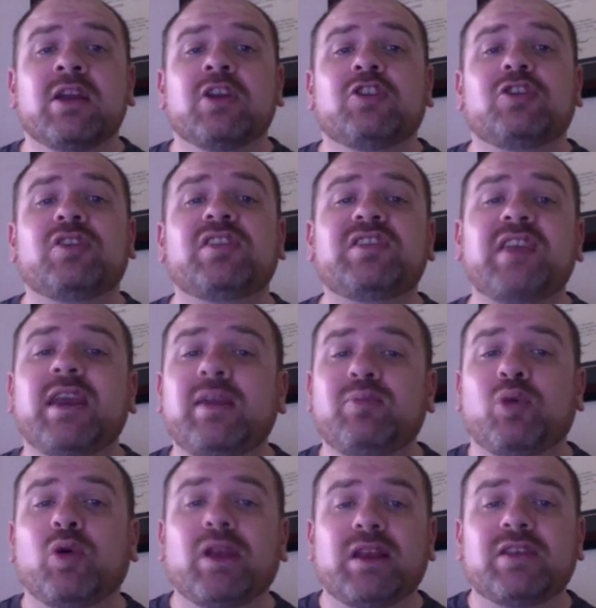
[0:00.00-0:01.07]
to the second
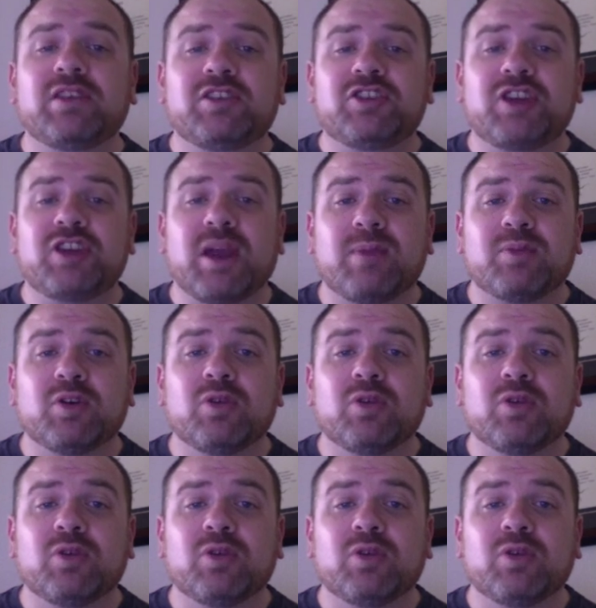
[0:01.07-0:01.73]
point in this chapter,